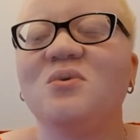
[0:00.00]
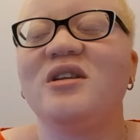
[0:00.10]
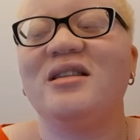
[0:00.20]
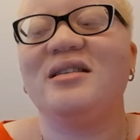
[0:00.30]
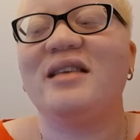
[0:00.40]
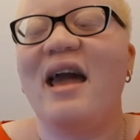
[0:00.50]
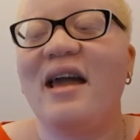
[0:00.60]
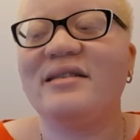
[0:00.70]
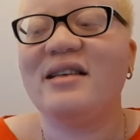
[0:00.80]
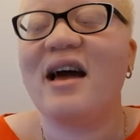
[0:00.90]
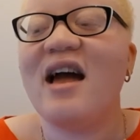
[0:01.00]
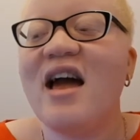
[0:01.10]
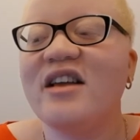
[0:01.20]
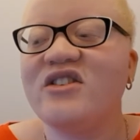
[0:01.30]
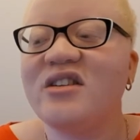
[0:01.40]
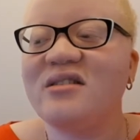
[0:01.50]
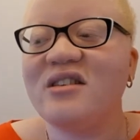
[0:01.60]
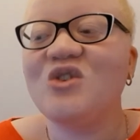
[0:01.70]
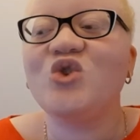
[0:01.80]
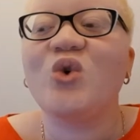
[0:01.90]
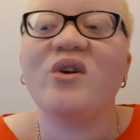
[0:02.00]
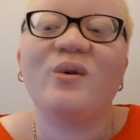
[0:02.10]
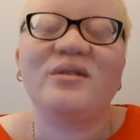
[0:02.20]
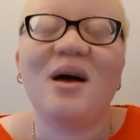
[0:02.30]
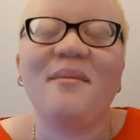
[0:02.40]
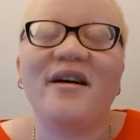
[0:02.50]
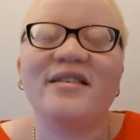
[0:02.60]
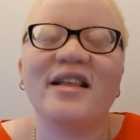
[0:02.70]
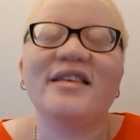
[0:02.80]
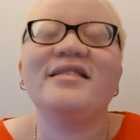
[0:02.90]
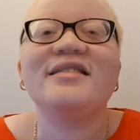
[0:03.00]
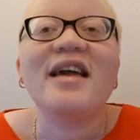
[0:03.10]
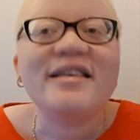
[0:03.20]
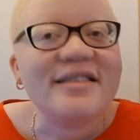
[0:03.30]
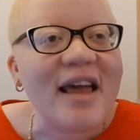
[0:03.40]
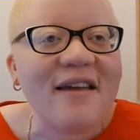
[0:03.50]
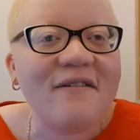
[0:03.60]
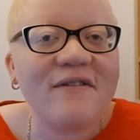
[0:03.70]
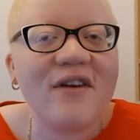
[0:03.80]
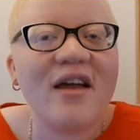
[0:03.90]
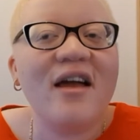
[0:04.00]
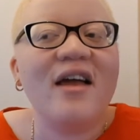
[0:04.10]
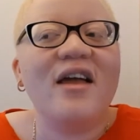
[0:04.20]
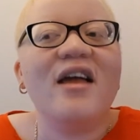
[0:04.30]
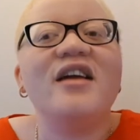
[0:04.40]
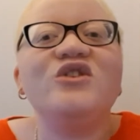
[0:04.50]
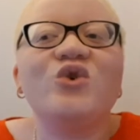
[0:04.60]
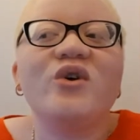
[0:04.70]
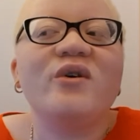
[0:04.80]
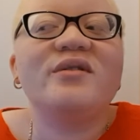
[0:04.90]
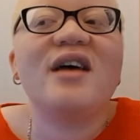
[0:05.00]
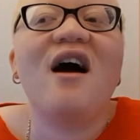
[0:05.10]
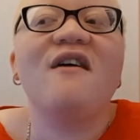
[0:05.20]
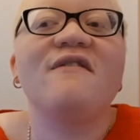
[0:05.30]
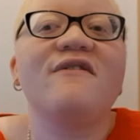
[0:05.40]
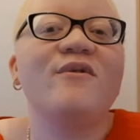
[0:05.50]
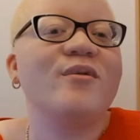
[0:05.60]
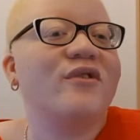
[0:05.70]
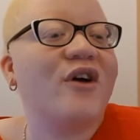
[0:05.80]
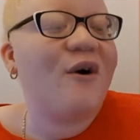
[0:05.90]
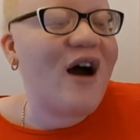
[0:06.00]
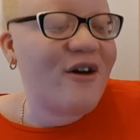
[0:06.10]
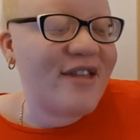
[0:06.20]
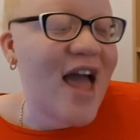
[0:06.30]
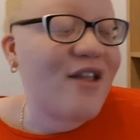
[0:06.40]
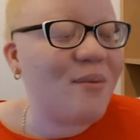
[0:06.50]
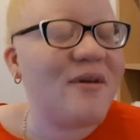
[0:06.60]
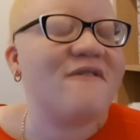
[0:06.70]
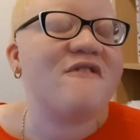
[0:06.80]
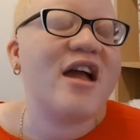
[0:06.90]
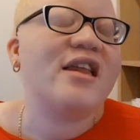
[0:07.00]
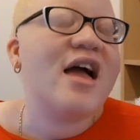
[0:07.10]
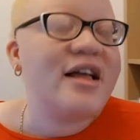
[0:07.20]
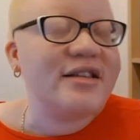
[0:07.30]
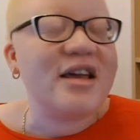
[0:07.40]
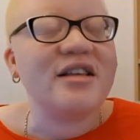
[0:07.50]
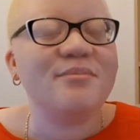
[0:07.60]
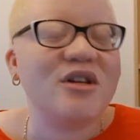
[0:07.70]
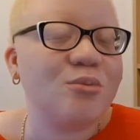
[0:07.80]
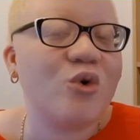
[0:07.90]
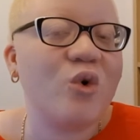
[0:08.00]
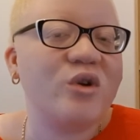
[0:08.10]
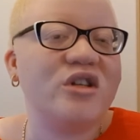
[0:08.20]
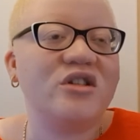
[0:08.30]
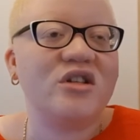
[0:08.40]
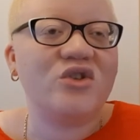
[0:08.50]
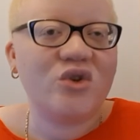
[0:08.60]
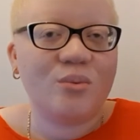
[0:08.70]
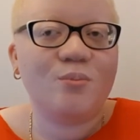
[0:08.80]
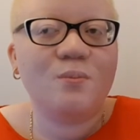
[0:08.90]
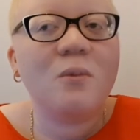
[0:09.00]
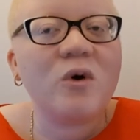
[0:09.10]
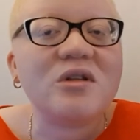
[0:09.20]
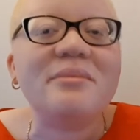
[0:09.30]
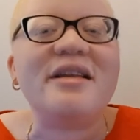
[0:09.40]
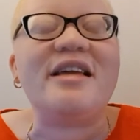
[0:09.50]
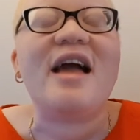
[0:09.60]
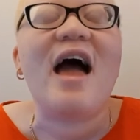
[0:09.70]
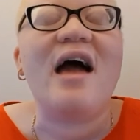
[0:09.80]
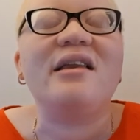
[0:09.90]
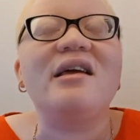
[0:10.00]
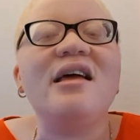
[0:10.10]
wanted to say is that just enjoy your summer. Like, stay safe, enjoy yourself, go out there, don't be afraid, take as much precautions as you possibly can